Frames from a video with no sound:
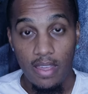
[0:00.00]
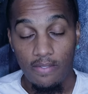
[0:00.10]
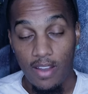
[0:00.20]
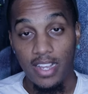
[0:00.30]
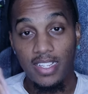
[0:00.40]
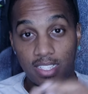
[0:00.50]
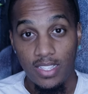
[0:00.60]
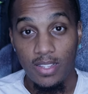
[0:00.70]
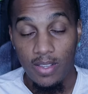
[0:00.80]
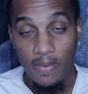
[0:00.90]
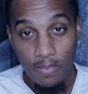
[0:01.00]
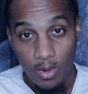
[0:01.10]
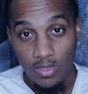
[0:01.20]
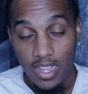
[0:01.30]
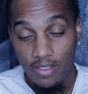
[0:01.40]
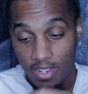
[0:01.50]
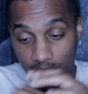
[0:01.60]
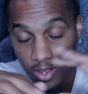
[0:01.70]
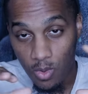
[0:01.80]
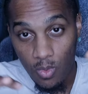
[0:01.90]
if I can most
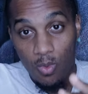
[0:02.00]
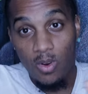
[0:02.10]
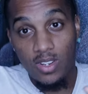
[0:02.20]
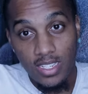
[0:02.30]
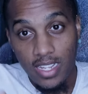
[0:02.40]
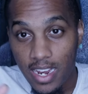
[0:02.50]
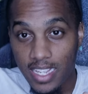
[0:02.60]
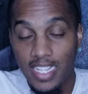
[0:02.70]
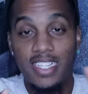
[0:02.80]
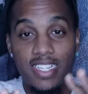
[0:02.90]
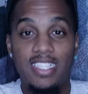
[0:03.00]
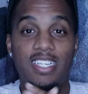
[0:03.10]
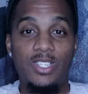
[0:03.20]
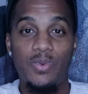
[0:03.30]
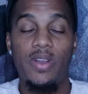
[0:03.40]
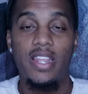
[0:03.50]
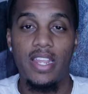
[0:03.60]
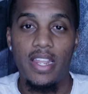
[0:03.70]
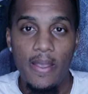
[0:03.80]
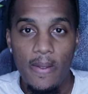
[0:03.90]
definitely know work this out and get this
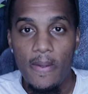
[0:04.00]
situated